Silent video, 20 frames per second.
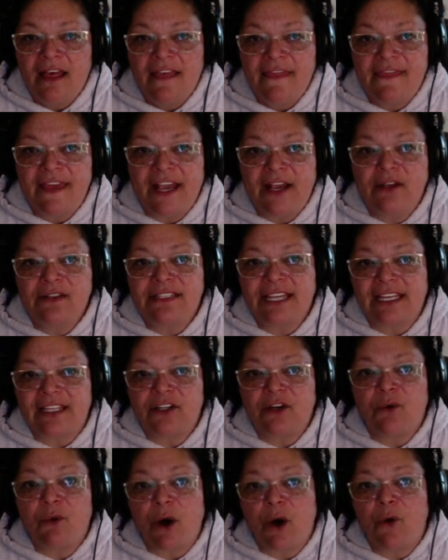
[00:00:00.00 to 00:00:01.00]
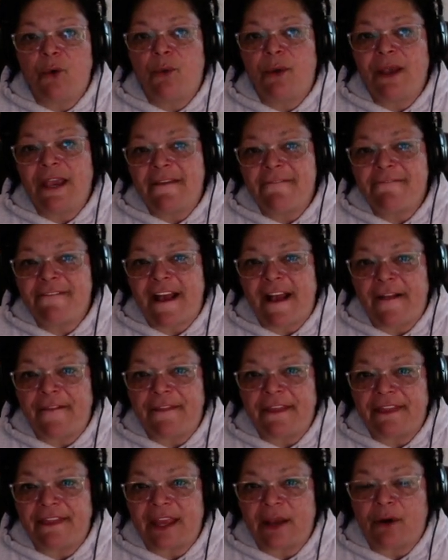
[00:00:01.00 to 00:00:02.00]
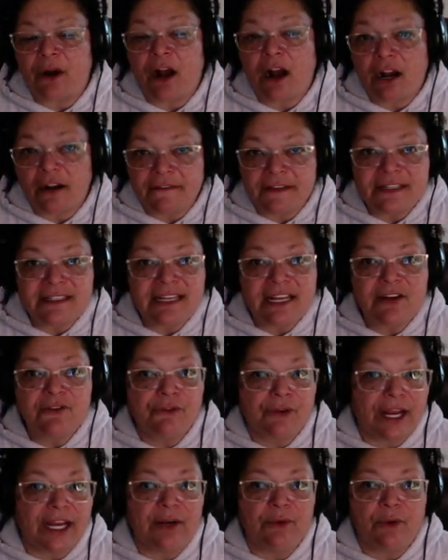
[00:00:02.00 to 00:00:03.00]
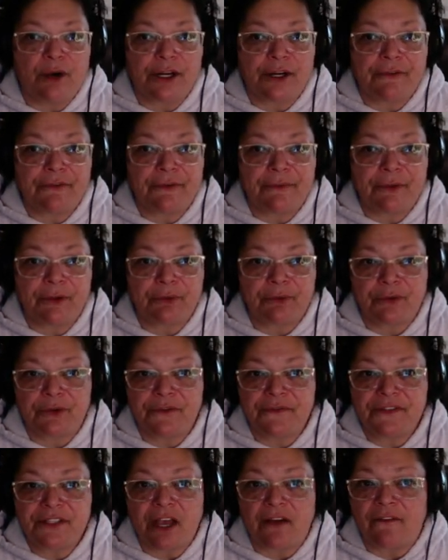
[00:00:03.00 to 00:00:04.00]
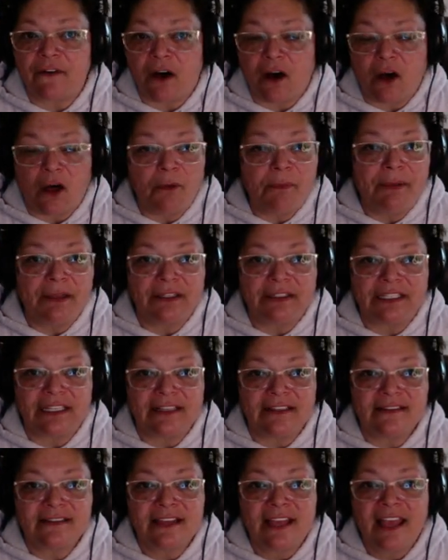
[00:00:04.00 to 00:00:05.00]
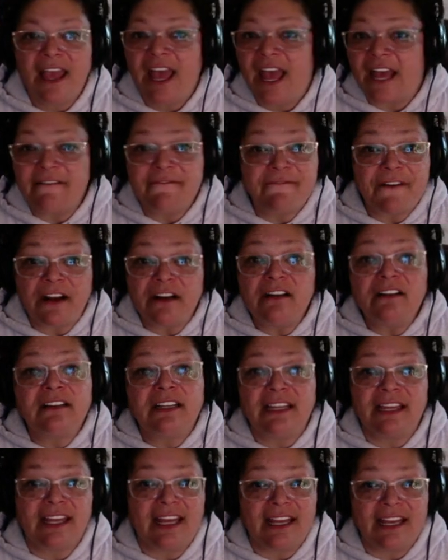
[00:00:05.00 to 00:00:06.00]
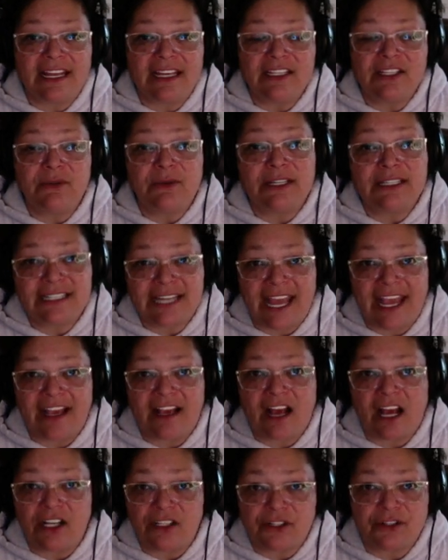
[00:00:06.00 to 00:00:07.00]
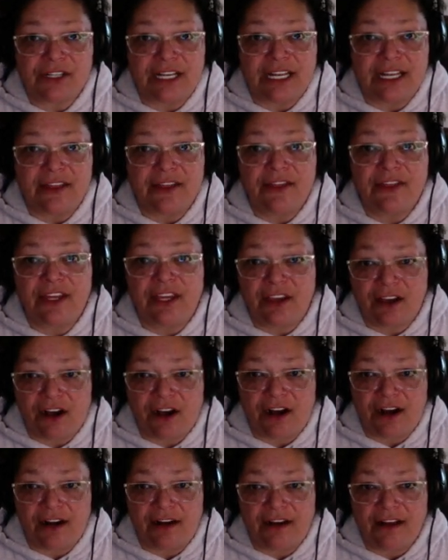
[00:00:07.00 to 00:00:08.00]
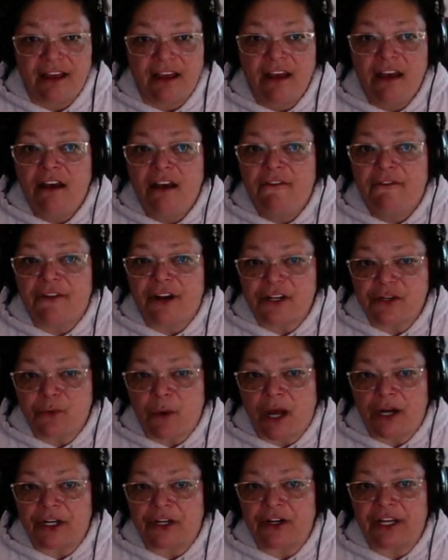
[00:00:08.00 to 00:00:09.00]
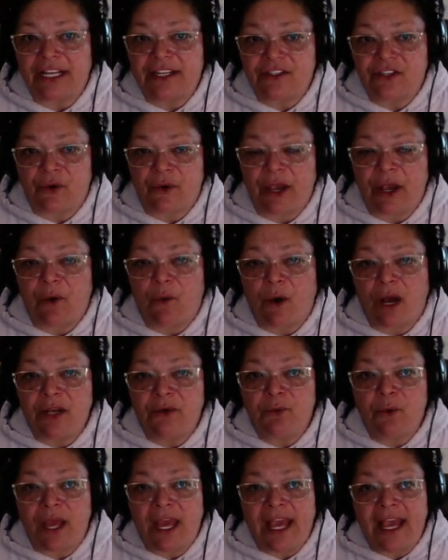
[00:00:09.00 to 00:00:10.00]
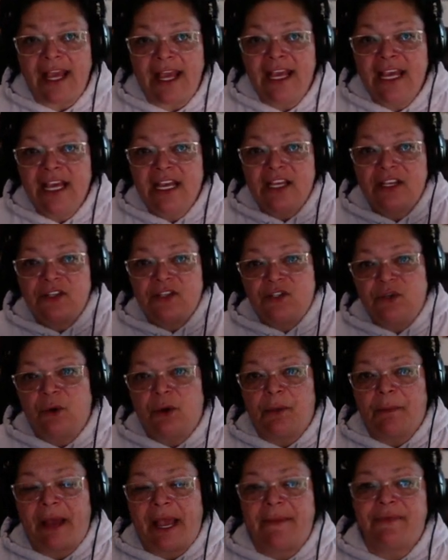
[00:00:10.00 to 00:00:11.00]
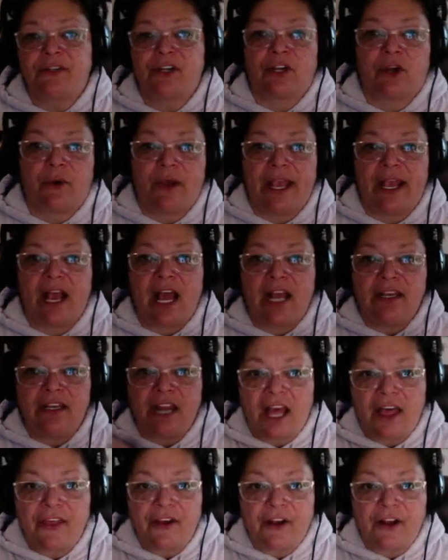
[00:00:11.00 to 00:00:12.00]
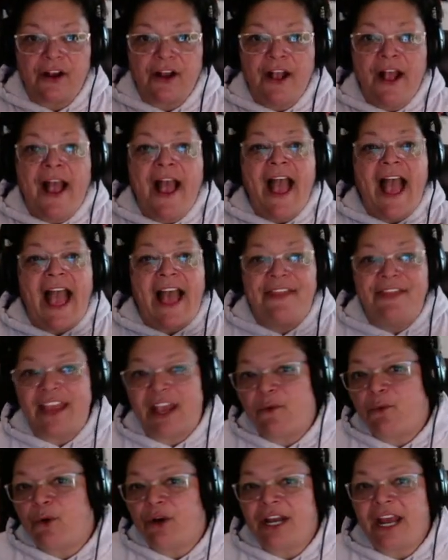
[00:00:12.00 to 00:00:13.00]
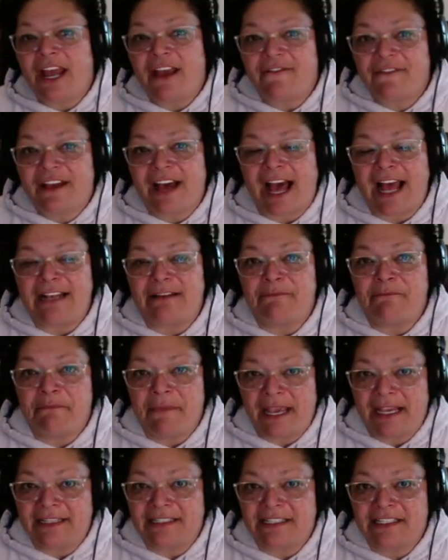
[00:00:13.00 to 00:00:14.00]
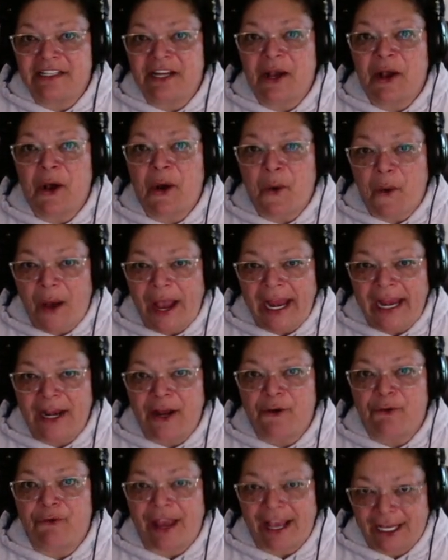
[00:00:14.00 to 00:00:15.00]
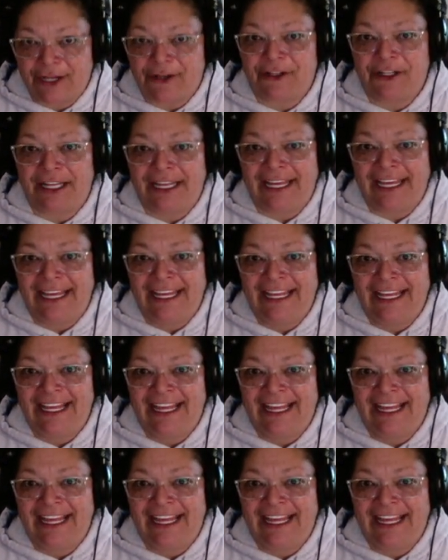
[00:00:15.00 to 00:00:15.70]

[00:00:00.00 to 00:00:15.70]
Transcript: They said, quote, we found that they were harvesting rainwater from the roofs of all buildings and funneling it into a tank underneath the yard. Fresh water is going one way, sewer pipes are going another, and they would have gotten mixed quite regularly.